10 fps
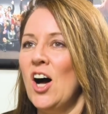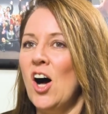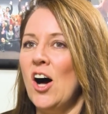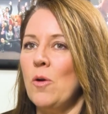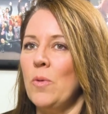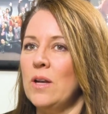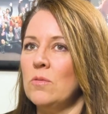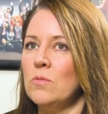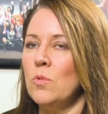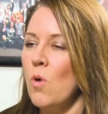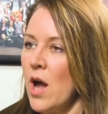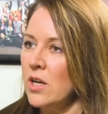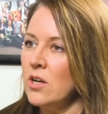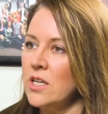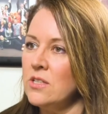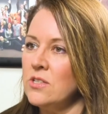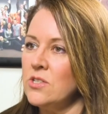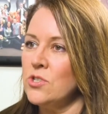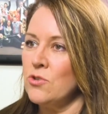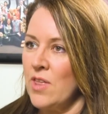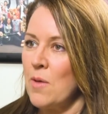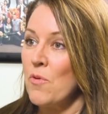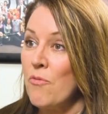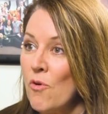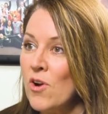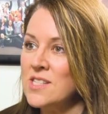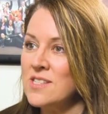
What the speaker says: I went, well, why don't I do that before I